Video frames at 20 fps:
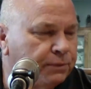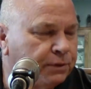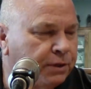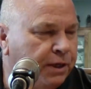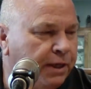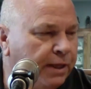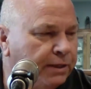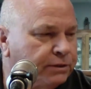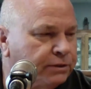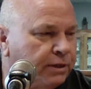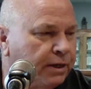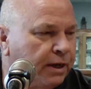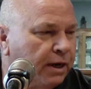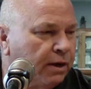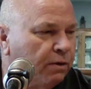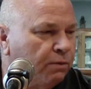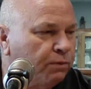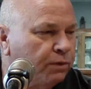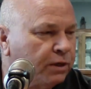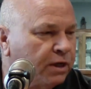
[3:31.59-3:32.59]
kids
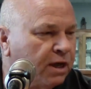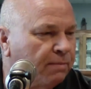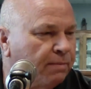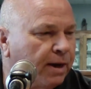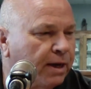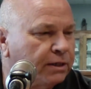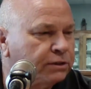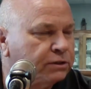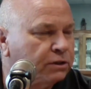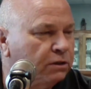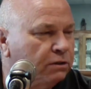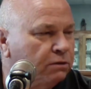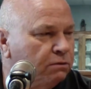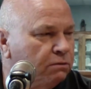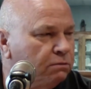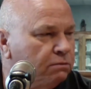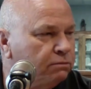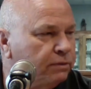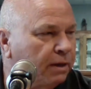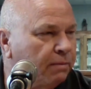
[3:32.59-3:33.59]
now, when they come out of
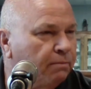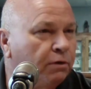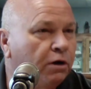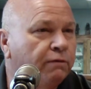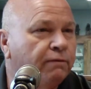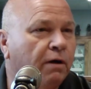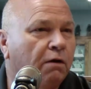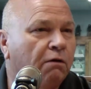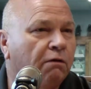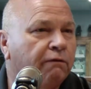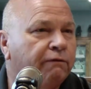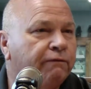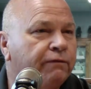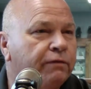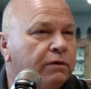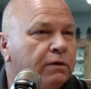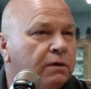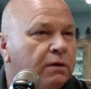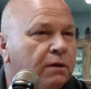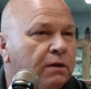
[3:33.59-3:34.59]
school, they move
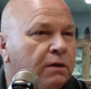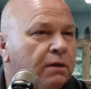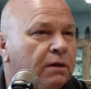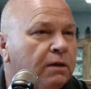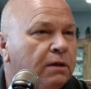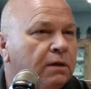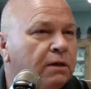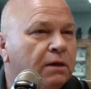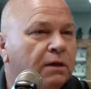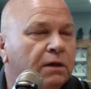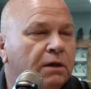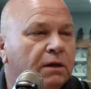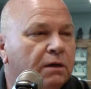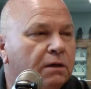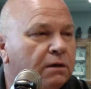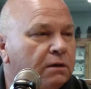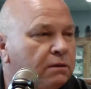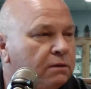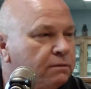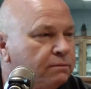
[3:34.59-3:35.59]
off.
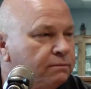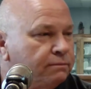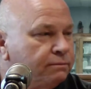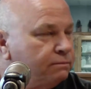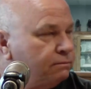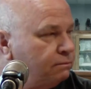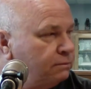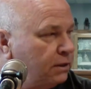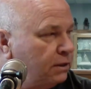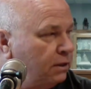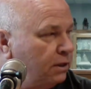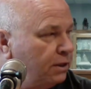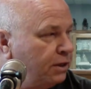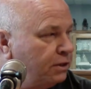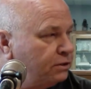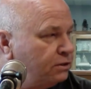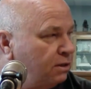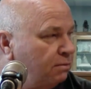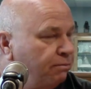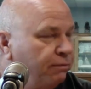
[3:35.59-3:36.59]
They look
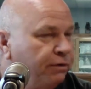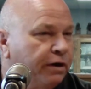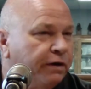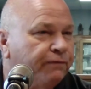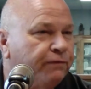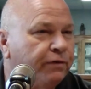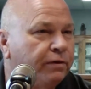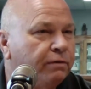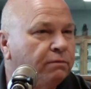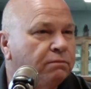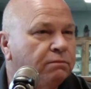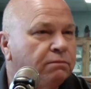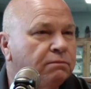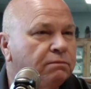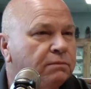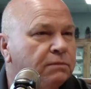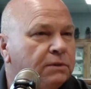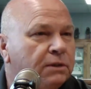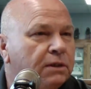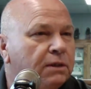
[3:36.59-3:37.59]
at something different.
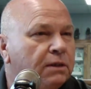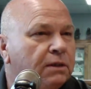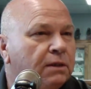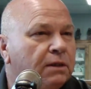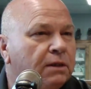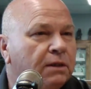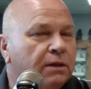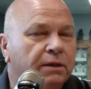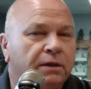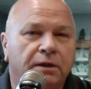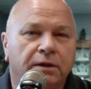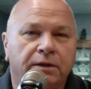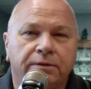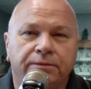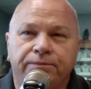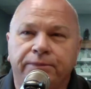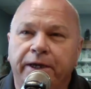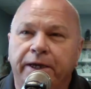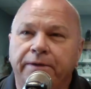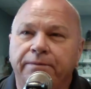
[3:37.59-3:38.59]

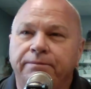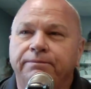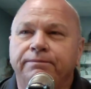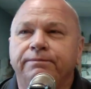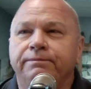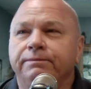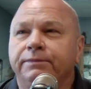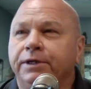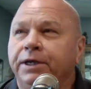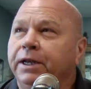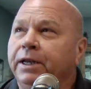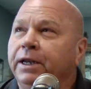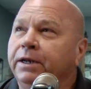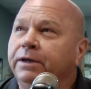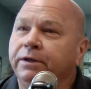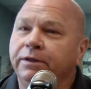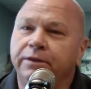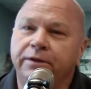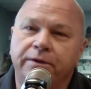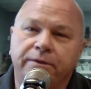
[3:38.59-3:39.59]
They get
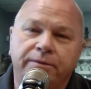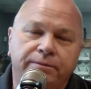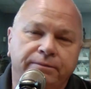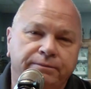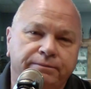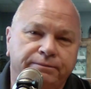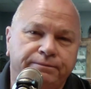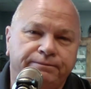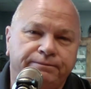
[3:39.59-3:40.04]
into the